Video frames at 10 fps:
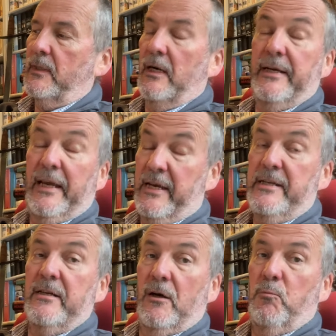and it
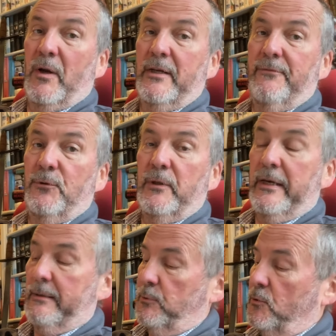is a wonderful
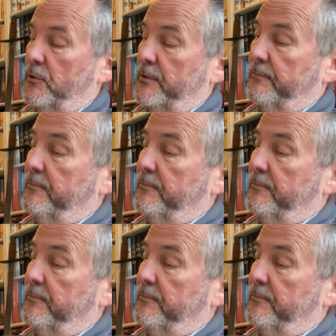keyboard,